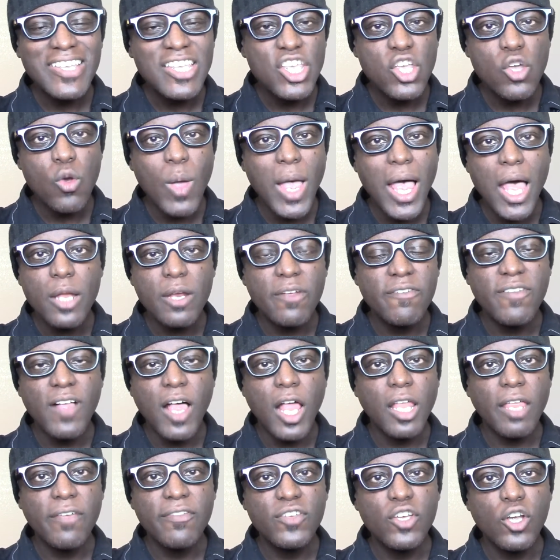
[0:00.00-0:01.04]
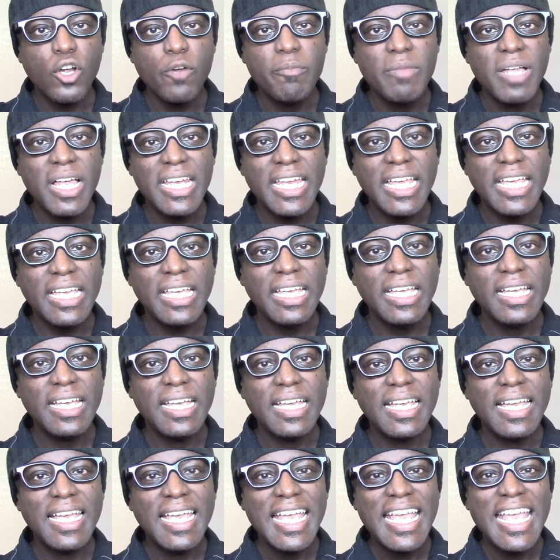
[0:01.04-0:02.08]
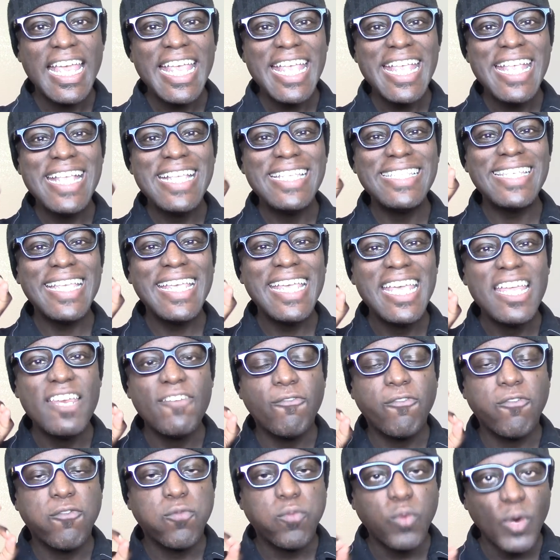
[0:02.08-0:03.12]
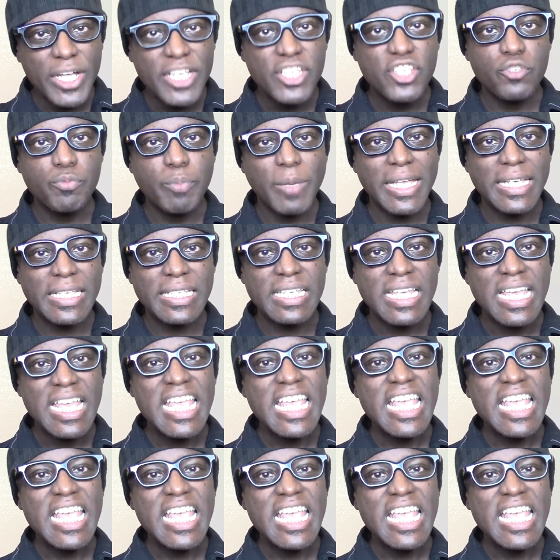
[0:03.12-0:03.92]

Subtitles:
you out of all of your money is infringement.